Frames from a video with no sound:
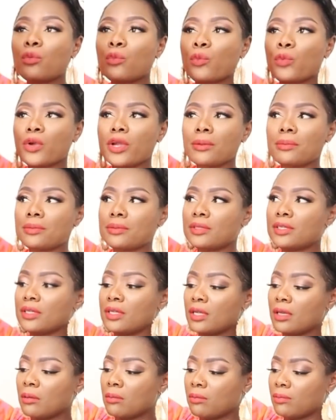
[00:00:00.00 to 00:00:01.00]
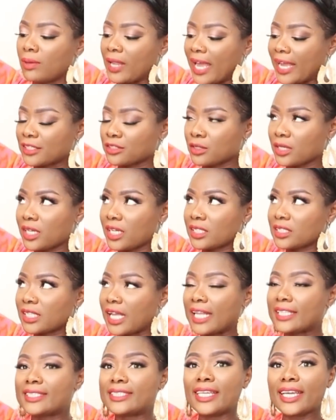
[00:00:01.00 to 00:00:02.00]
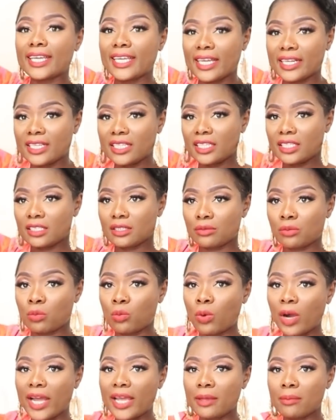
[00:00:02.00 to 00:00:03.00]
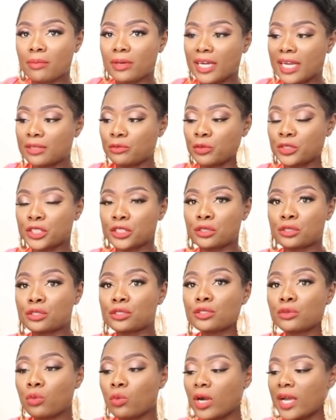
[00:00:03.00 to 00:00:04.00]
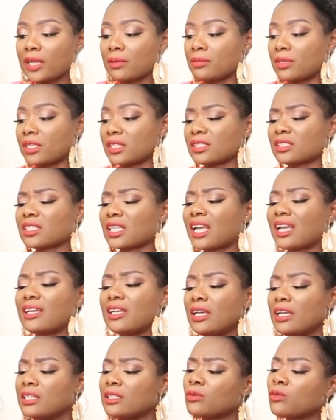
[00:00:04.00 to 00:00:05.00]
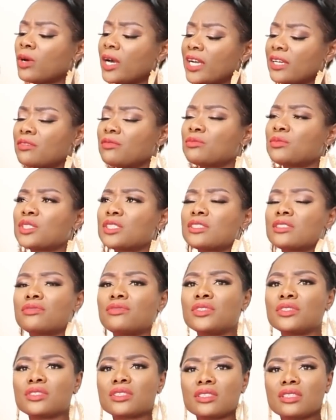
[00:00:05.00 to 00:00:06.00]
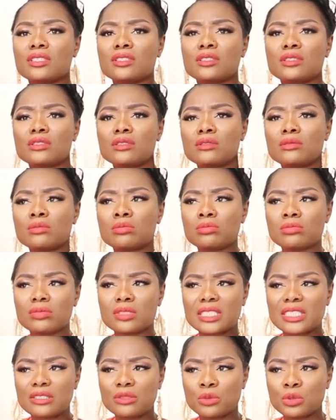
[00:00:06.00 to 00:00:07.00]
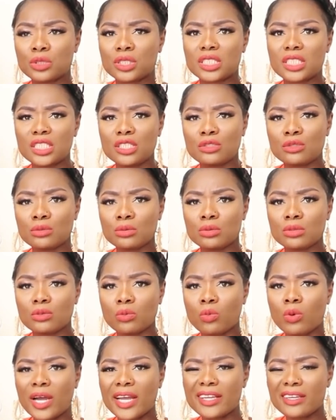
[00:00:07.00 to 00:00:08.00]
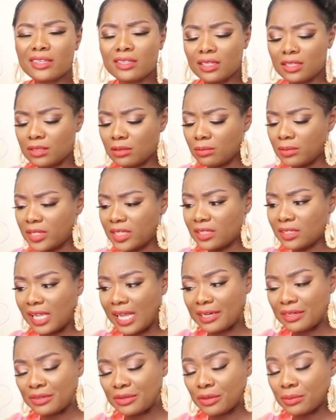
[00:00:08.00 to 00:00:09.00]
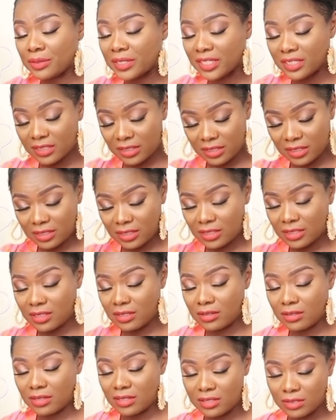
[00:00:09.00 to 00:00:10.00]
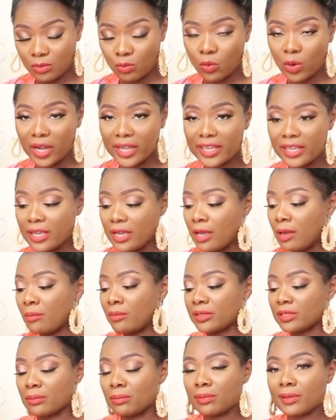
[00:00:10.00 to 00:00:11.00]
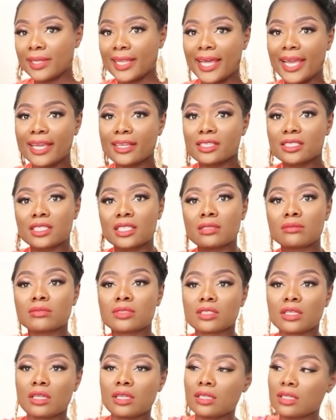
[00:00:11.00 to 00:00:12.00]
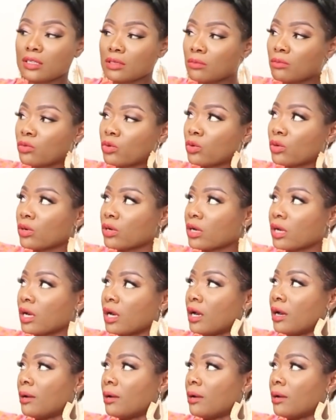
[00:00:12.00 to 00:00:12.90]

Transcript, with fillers: ribbed black dress. I did get it in the white, but I returned the white because the white just feels a little, you could see through the white a little bit. I don't know, because it's white, but the black seems a little more